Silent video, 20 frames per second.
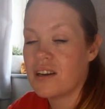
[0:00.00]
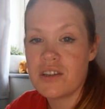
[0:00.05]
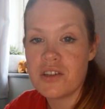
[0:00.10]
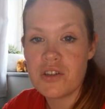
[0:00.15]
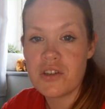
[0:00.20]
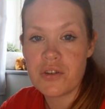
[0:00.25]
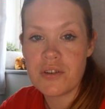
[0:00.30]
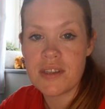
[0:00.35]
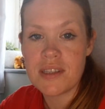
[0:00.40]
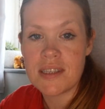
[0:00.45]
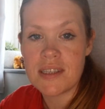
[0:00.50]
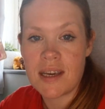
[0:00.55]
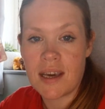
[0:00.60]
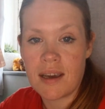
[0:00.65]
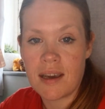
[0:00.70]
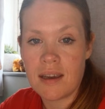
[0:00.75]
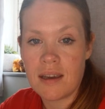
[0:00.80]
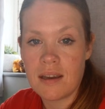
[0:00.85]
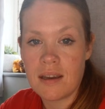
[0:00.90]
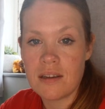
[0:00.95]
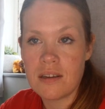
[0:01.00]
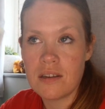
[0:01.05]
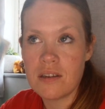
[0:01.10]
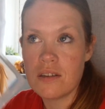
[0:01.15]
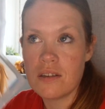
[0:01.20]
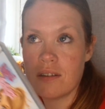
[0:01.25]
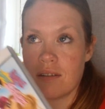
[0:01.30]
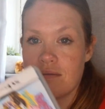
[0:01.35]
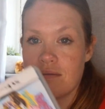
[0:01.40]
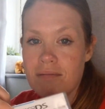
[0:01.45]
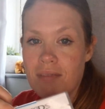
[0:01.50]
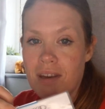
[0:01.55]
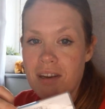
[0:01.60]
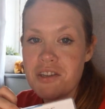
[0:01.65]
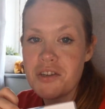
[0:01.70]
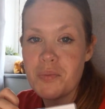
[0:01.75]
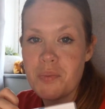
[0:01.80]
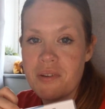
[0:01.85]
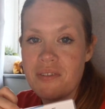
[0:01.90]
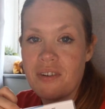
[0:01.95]
during the day. I
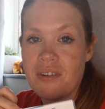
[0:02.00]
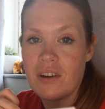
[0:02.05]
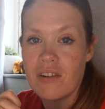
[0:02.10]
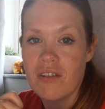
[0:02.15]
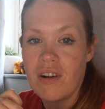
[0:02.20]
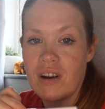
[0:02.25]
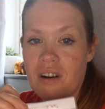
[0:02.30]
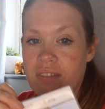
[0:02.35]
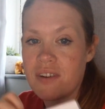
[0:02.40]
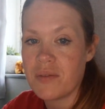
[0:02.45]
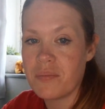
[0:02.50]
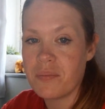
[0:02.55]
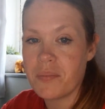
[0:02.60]
should be photographing,